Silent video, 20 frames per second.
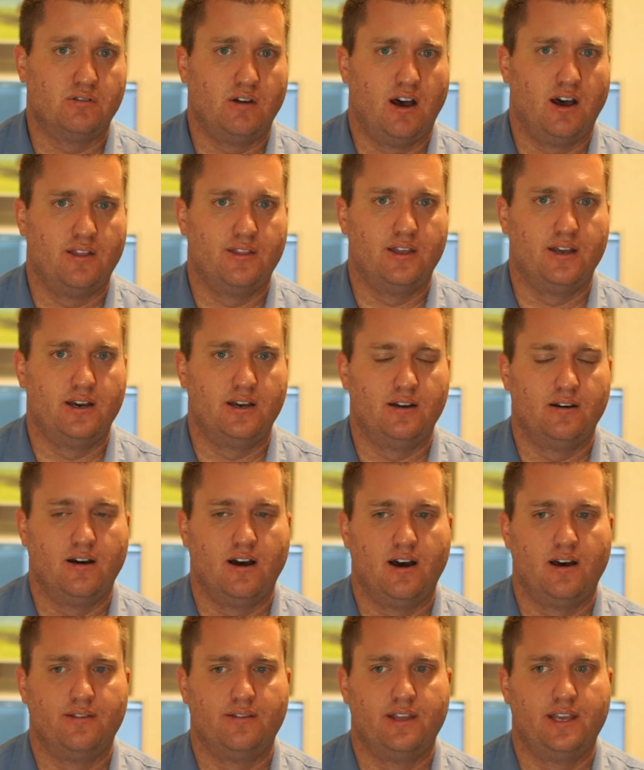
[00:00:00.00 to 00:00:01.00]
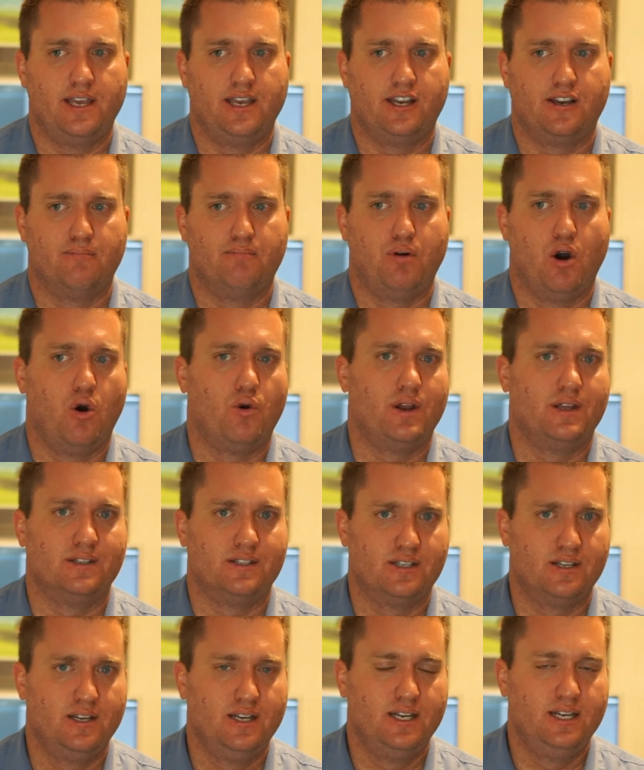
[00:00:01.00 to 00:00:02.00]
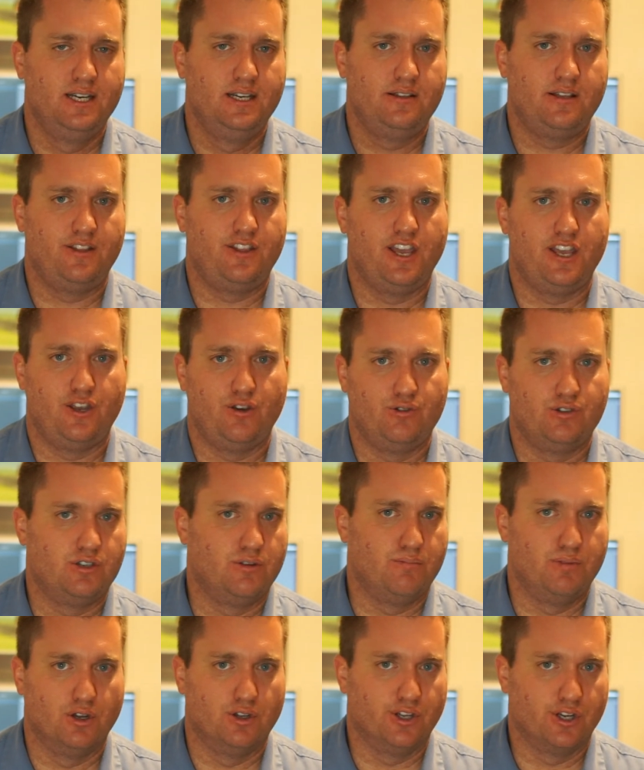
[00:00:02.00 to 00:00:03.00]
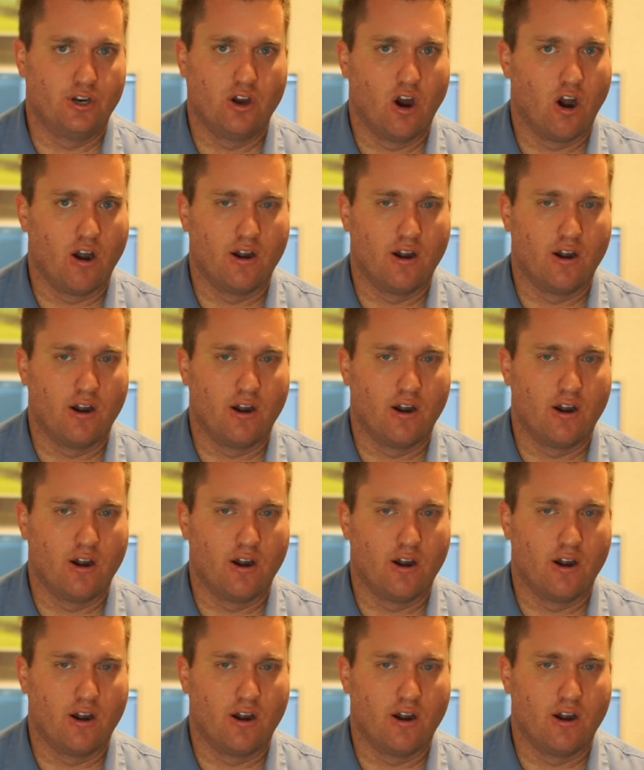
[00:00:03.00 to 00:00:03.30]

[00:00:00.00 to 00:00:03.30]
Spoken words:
on the components that they use to build a car.